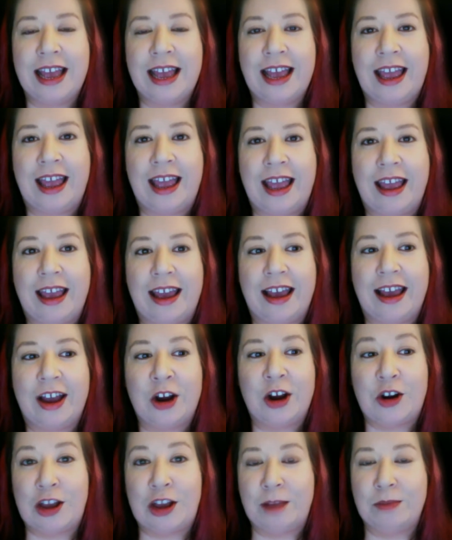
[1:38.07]

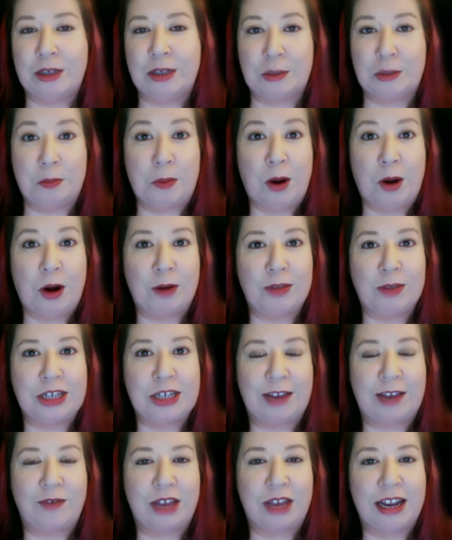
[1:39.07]
Her name is Barb
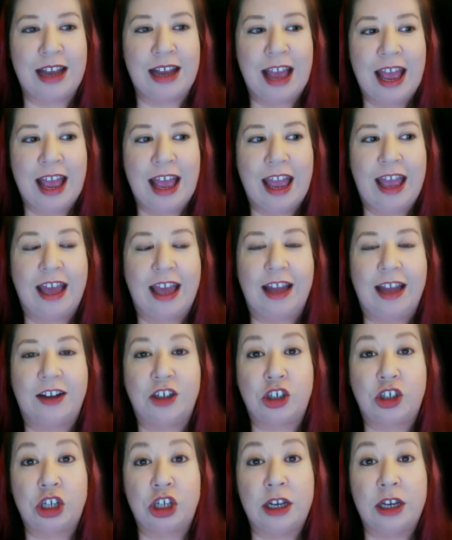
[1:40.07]
David, and
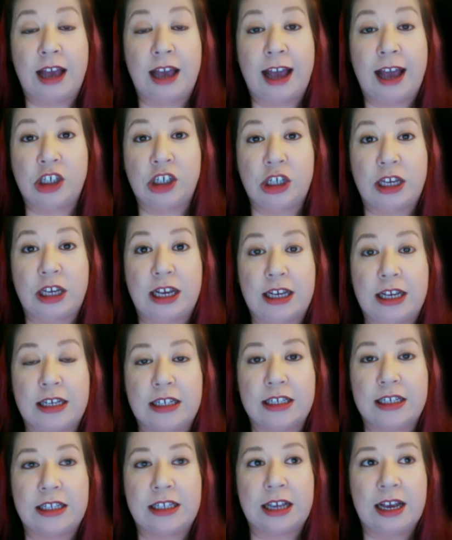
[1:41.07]
she actually
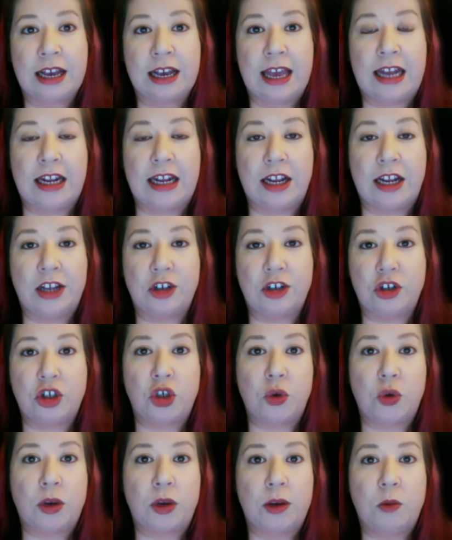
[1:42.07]
is in an
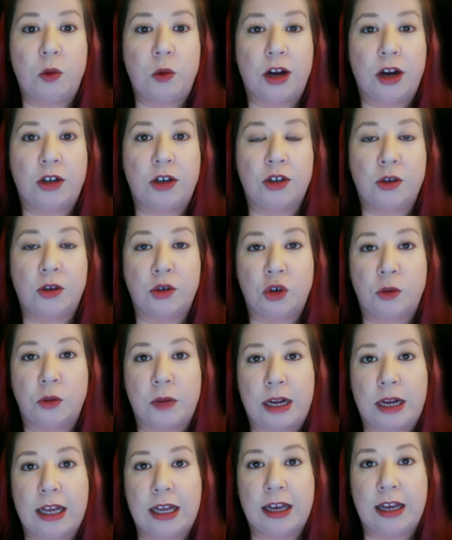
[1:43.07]
industry where social
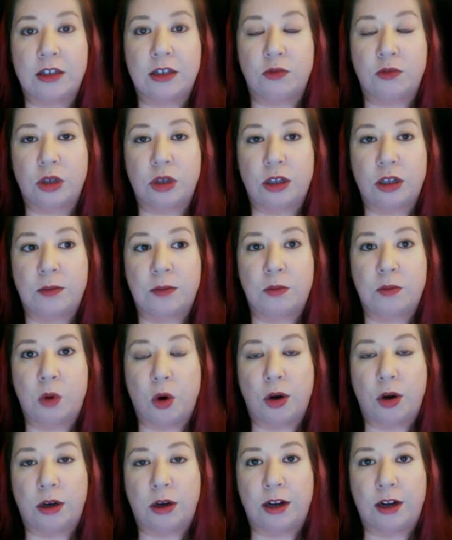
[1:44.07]
media is really
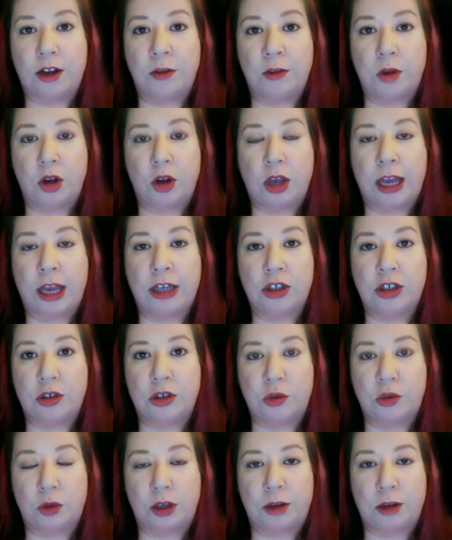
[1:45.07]
important and communication
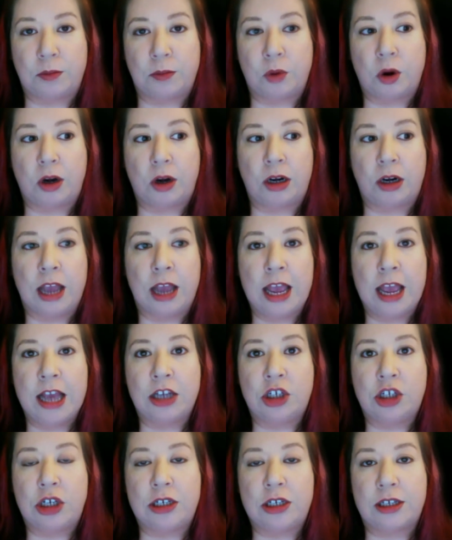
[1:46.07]
is really important.
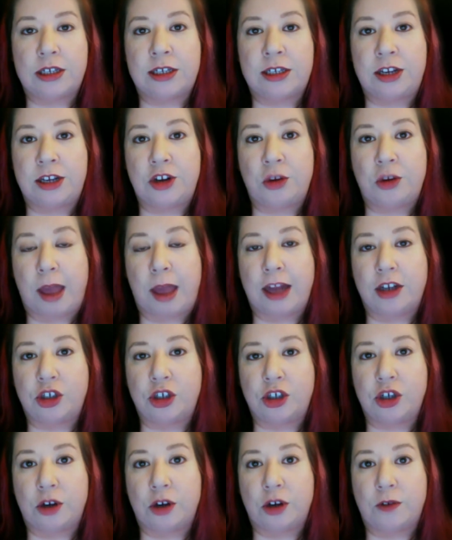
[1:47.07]
She is a senior
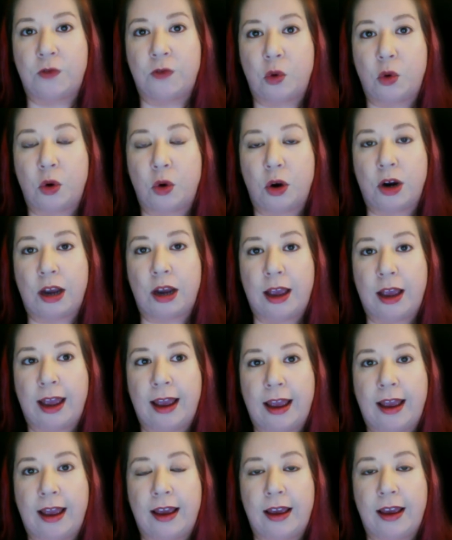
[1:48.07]
manager for
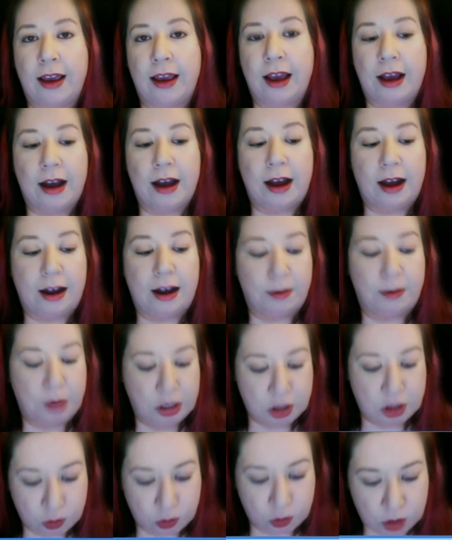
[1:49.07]
an
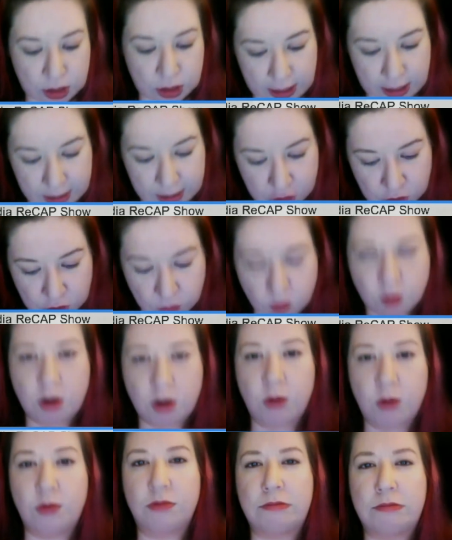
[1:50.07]
association.
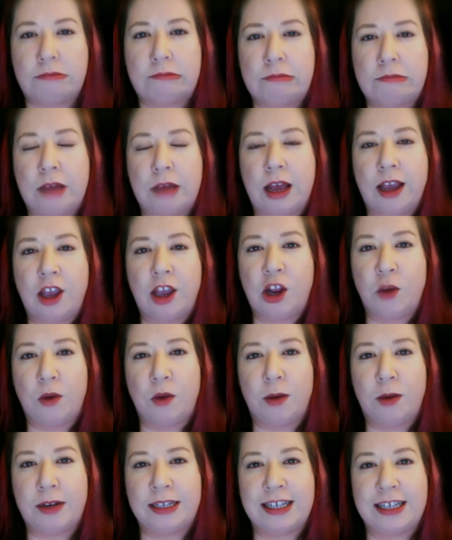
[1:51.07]
You didn't
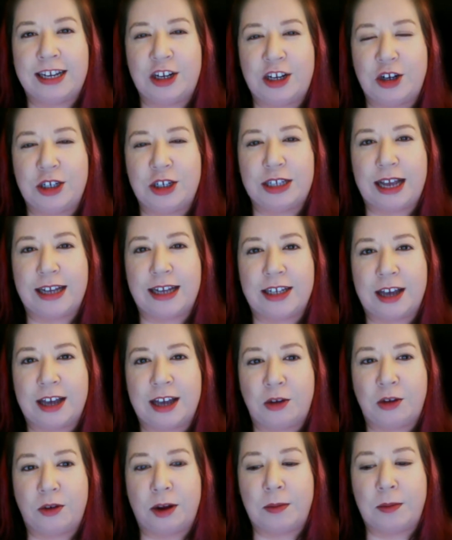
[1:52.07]
want me to say your exact
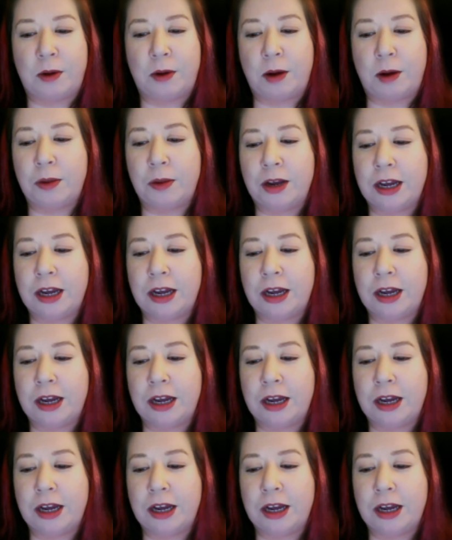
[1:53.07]
title, right, Barb?